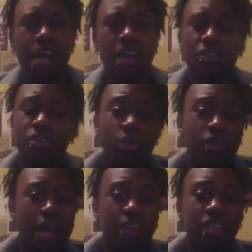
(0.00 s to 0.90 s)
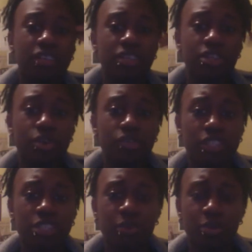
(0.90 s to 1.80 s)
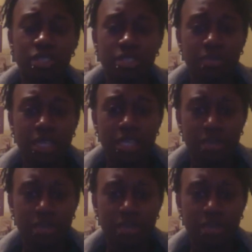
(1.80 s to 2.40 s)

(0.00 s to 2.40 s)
don't know, I don't even know if it's supposed to be a